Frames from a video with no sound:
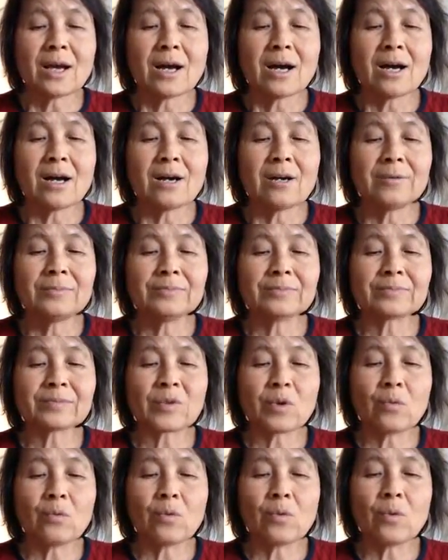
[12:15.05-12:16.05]
Um,
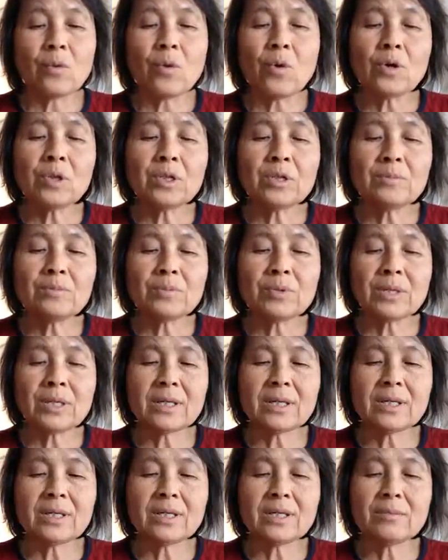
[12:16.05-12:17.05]
one
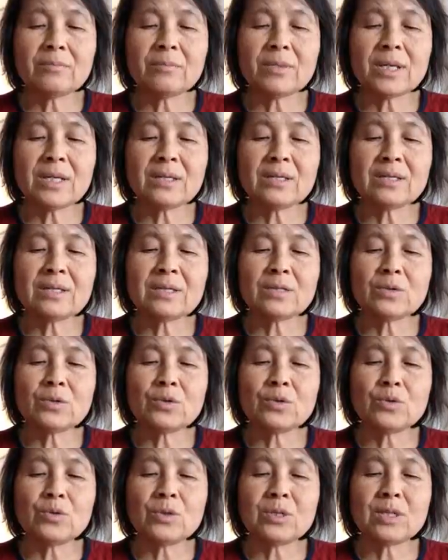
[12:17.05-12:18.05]
bean means
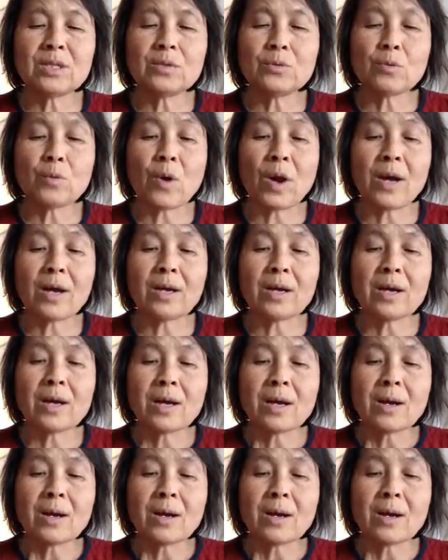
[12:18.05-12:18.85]
you did well.